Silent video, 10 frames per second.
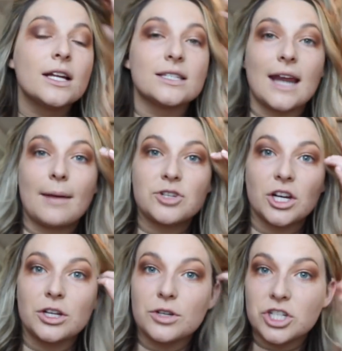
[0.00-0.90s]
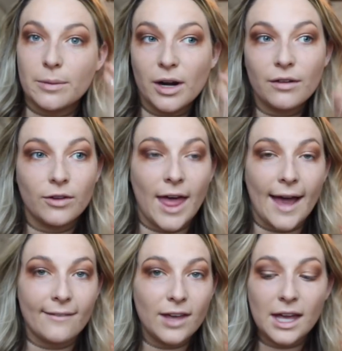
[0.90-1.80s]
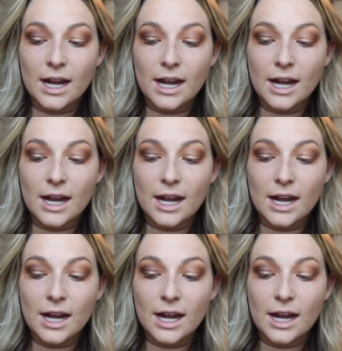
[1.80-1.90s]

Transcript: Today I'm just going to do a shimmer for the heck of it.